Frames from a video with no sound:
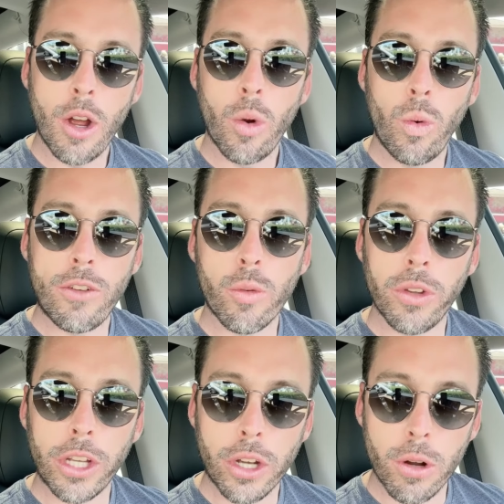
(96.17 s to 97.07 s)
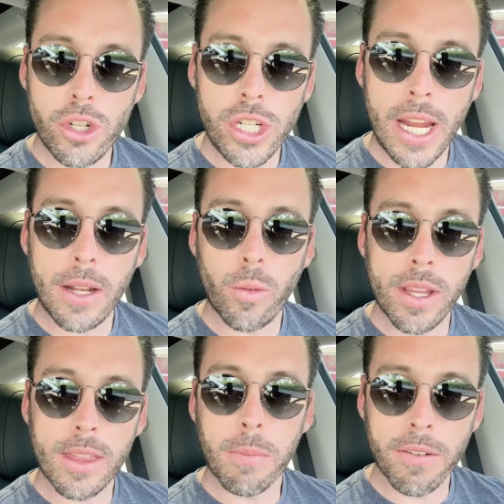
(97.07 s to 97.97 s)
which will negotiate
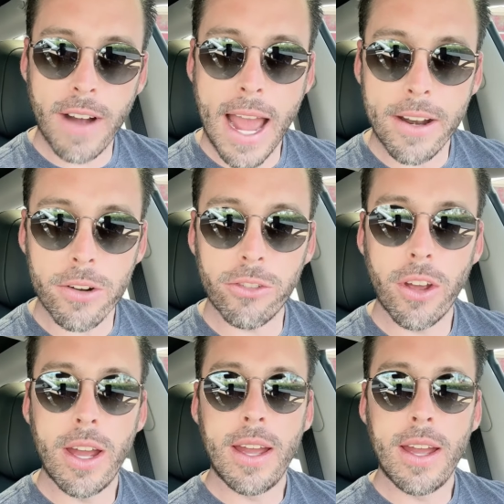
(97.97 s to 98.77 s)
with the providers,